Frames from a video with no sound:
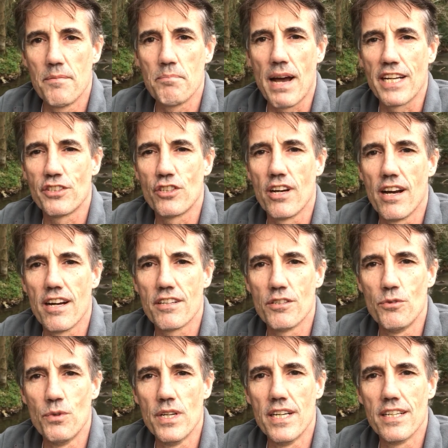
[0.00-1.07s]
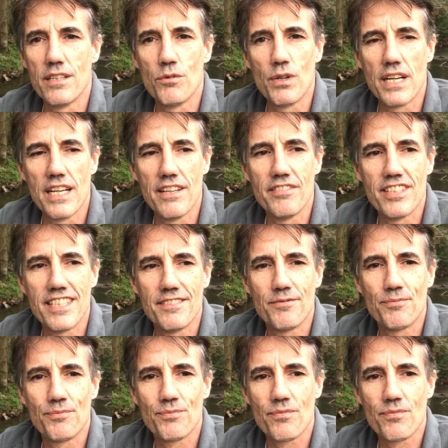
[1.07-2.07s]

patriarchal world that we live in,